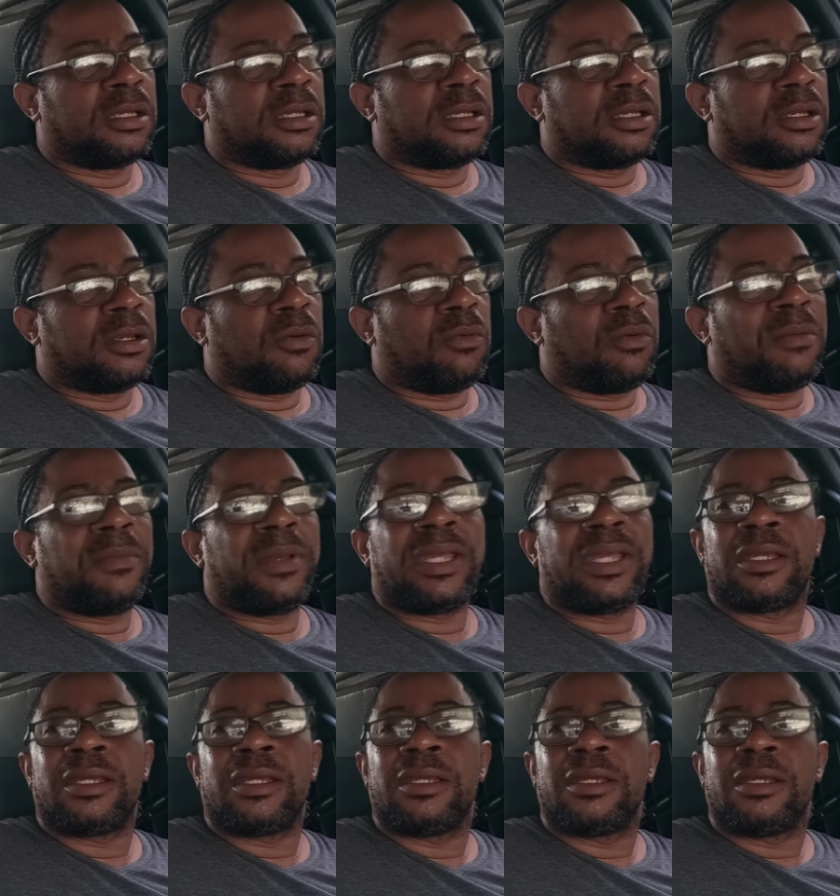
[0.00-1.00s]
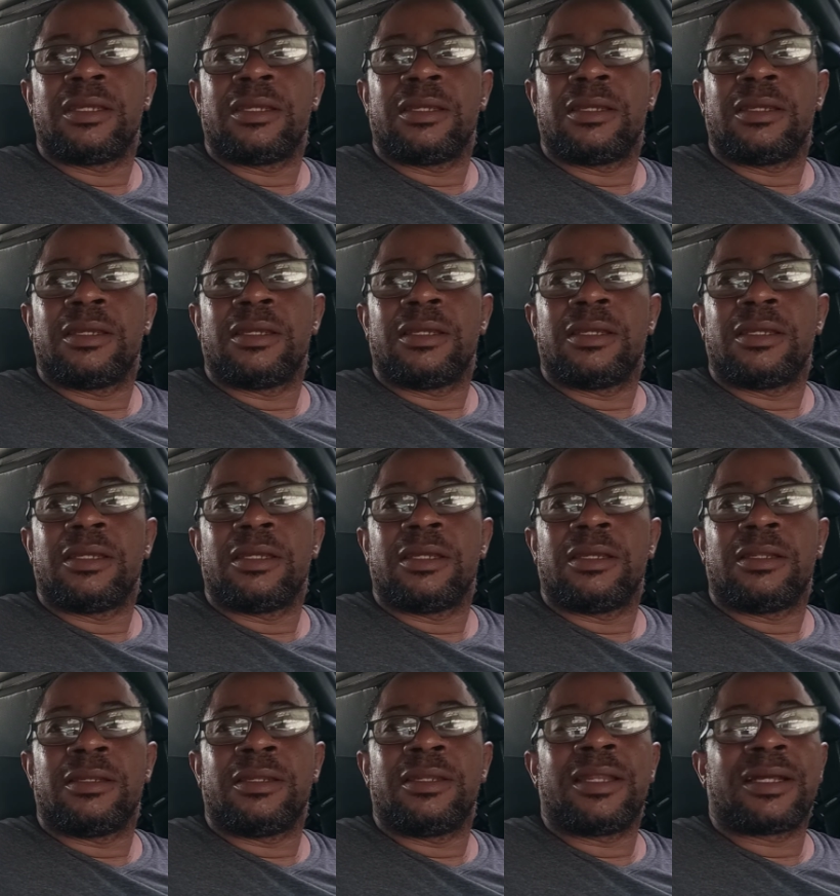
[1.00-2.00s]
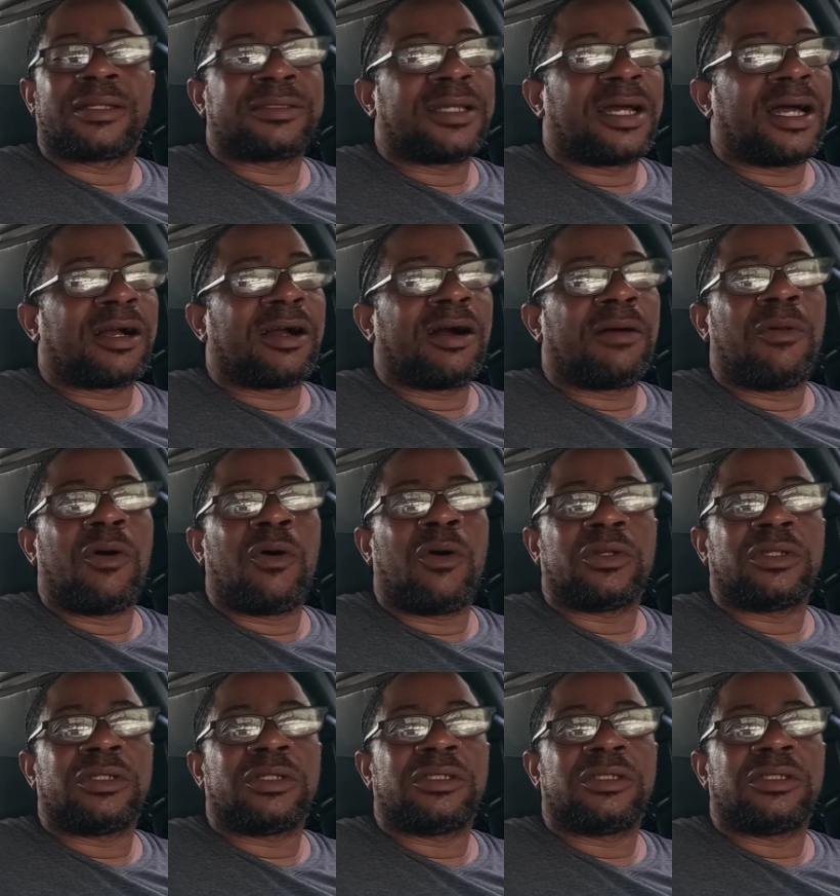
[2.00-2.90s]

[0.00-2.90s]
When I did I talk about